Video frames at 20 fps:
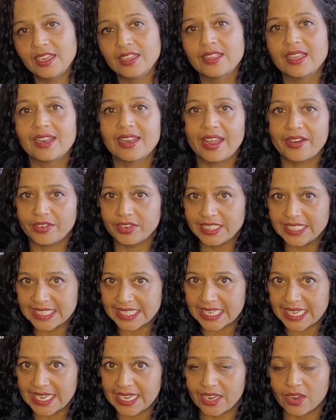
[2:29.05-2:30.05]
The letter
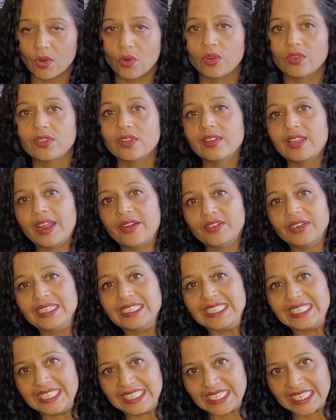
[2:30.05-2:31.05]
T or the
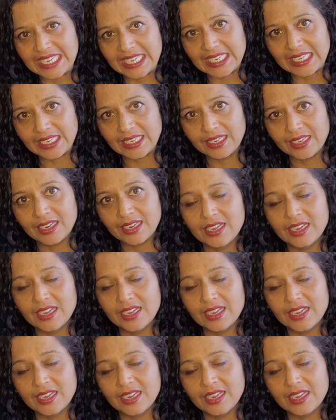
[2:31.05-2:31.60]
letter D.